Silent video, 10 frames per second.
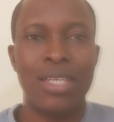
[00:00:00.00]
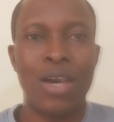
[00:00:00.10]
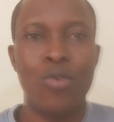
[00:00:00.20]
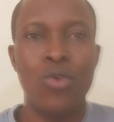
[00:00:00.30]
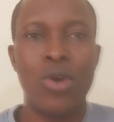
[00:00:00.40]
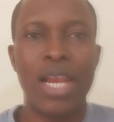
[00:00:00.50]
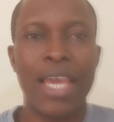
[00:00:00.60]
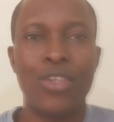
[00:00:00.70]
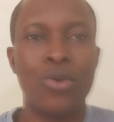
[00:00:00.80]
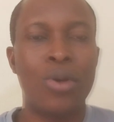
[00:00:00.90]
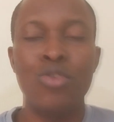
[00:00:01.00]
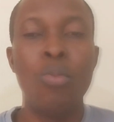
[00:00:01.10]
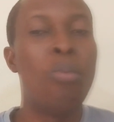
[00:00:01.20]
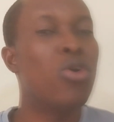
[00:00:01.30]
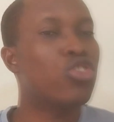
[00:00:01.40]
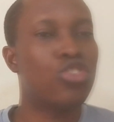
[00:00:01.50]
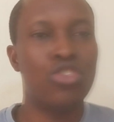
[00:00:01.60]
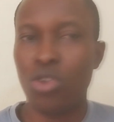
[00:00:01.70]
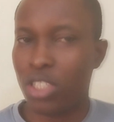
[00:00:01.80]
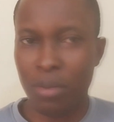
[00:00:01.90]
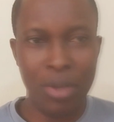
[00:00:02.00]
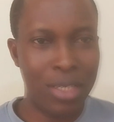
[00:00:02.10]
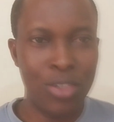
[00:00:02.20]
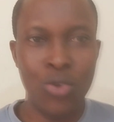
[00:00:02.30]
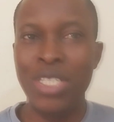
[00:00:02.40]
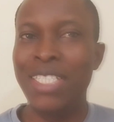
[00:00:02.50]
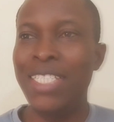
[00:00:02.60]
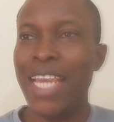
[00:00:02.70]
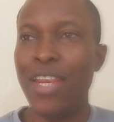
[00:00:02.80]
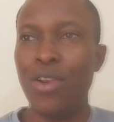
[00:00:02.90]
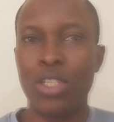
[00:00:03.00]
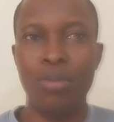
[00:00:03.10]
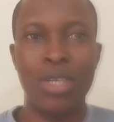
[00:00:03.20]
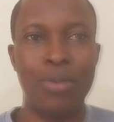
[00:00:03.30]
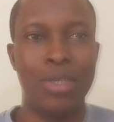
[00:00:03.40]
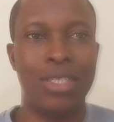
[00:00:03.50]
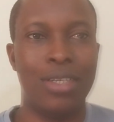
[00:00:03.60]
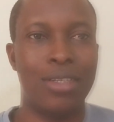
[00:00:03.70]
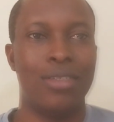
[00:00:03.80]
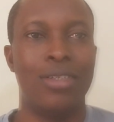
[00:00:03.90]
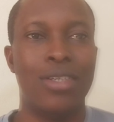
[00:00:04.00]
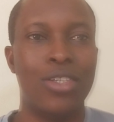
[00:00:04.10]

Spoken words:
that will look like you must not miss, you dare not make mistake.